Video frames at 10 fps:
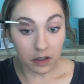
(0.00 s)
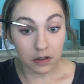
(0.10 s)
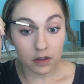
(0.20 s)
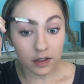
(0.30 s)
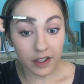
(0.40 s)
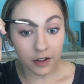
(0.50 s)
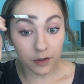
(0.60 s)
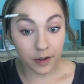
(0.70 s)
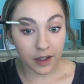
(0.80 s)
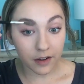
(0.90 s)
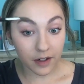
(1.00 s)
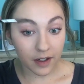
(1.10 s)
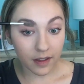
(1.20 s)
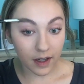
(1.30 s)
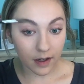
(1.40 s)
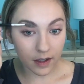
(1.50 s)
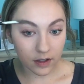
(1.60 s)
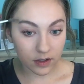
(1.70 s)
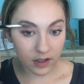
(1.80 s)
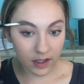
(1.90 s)
lingering or anything, and it
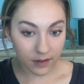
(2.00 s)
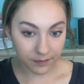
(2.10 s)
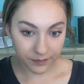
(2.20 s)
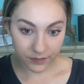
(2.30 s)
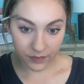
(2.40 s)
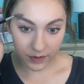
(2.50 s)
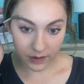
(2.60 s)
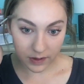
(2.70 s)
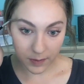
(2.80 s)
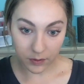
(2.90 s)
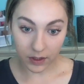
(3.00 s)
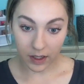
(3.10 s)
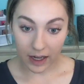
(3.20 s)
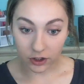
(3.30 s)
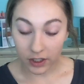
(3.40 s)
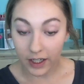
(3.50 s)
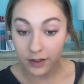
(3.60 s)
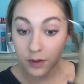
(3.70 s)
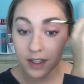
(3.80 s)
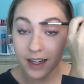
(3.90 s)
just like fills them in really naturally. I
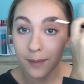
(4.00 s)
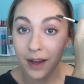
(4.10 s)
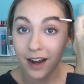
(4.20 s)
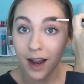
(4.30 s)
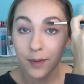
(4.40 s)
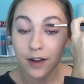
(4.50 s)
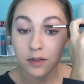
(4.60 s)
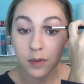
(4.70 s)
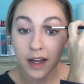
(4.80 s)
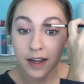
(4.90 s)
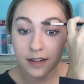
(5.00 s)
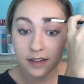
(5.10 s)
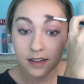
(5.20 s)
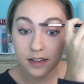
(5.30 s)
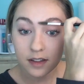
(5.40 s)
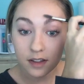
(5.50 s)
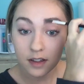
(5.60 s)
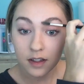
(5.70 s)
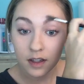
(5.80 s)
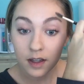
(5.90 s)
do need to get my eyebrows waxed.
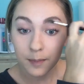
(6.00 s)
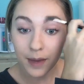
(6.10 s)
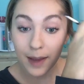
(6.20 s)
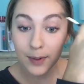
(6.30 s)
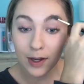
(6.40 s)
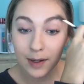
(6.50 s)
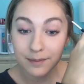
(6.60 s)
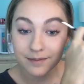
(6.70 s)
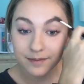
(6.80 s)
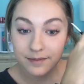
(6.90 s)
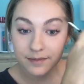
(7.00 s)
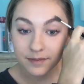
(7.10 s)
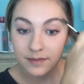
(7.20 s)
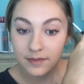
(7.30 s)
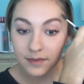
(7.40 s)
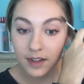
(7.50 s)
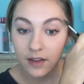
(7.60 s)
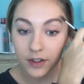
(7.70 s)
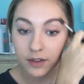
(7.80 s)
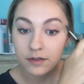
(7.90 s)
Bye, Mom.
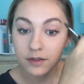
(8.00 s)
Love you.